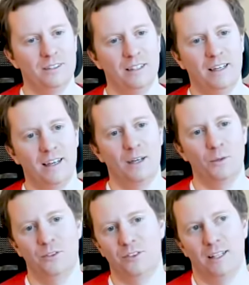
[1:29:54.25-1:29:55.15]
I
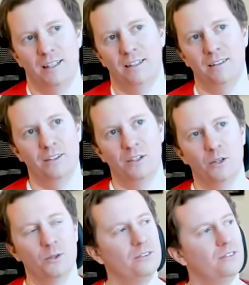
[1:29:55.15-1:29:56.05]
would say, you
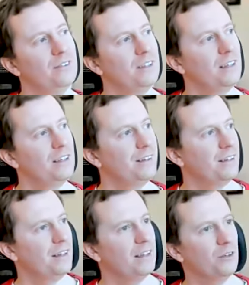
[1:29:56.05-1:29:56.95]
know,
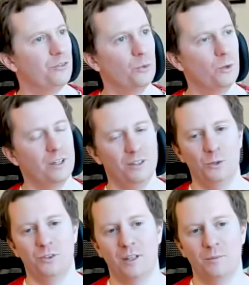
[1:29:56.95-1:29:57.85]
if you want to do
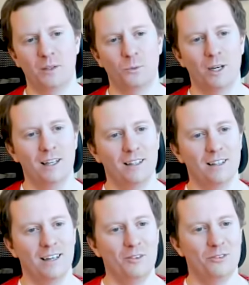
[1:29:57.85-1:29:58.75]
something well in
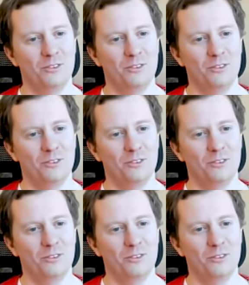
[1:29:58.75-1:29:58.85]
life,